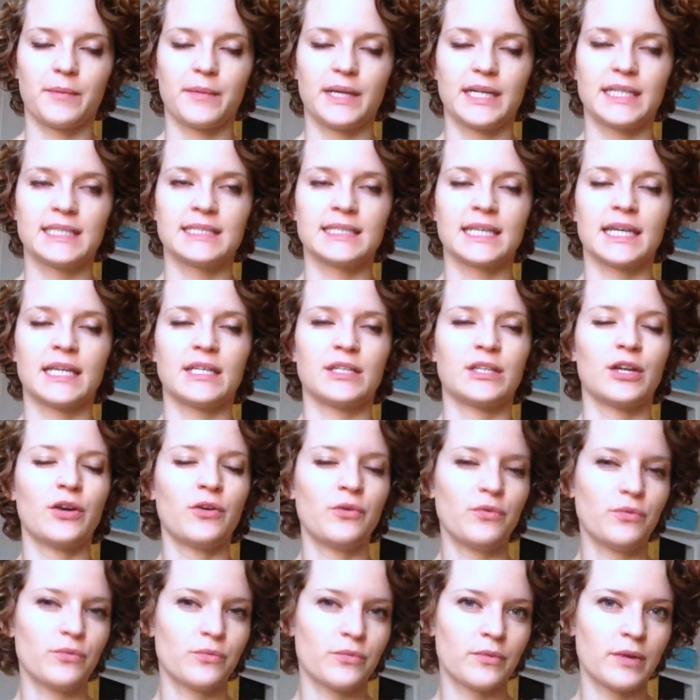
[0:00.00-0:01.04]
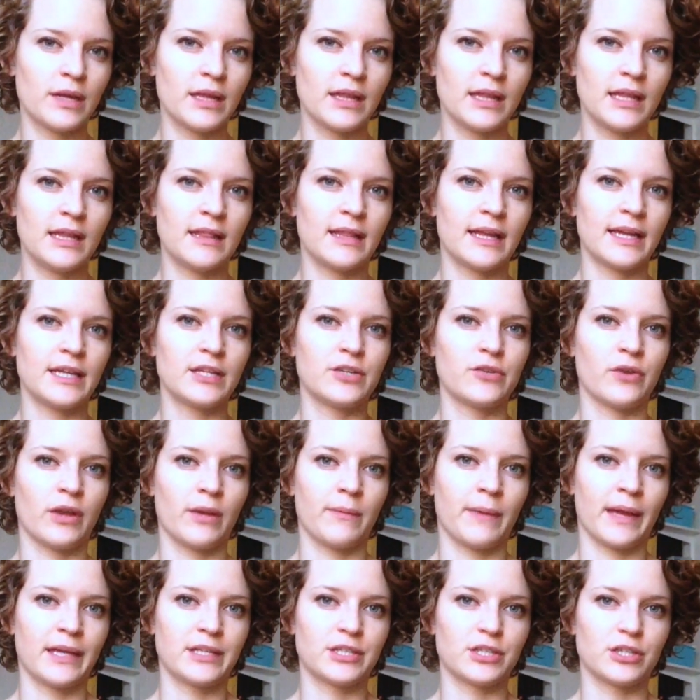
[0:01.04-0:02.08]
because I don't really like doing
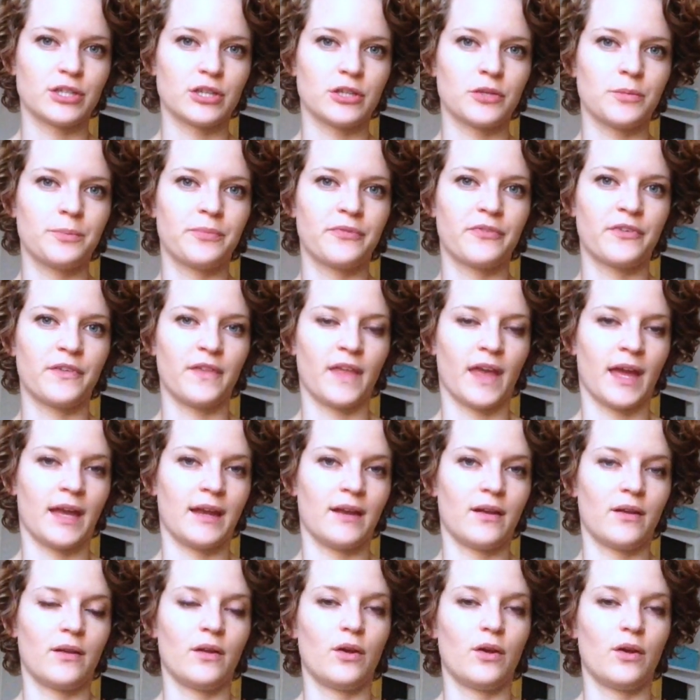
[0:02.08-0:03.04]
magic loop for that